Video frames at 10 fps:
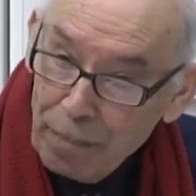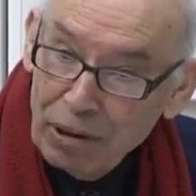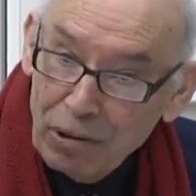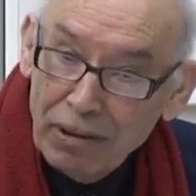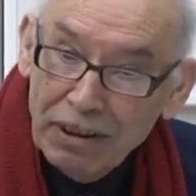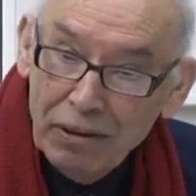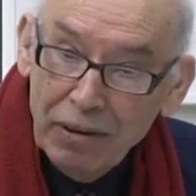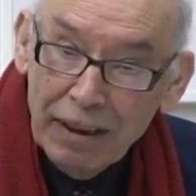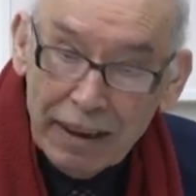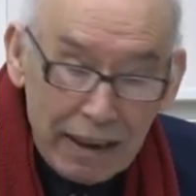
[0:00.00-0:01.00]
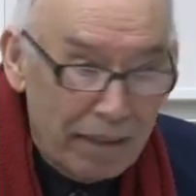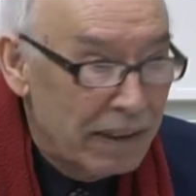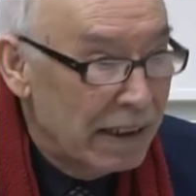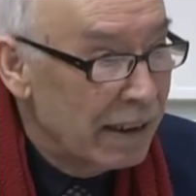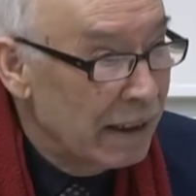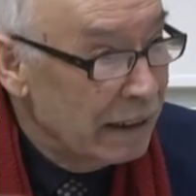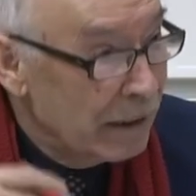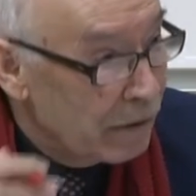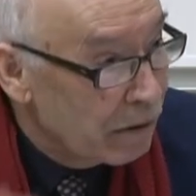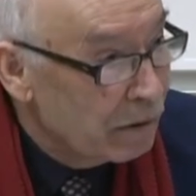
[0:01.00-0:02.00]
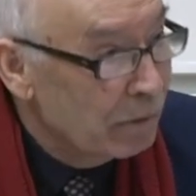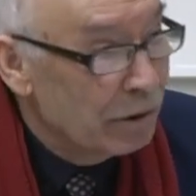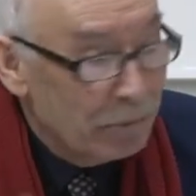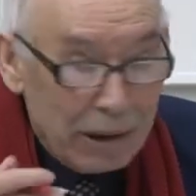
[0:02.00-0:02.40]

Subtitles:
Because, you know, in Africa, in third world,